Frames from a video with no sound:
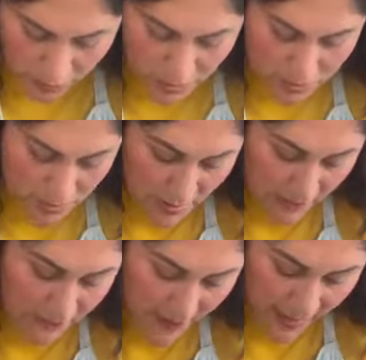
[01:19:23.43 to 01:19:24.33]
We're going
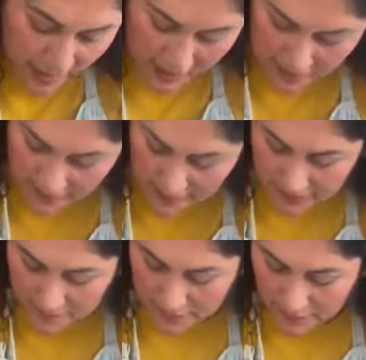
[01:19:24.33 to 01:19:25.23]
to give a
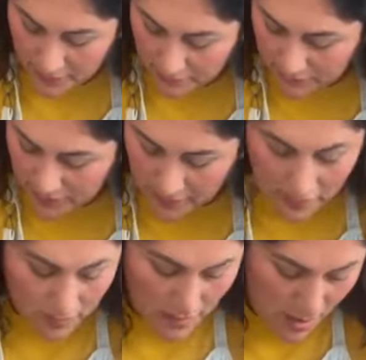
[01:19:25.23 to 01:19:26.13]

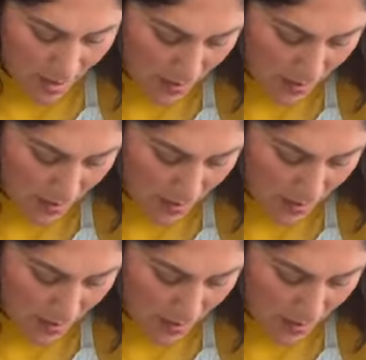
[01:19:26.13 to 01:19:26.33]
very,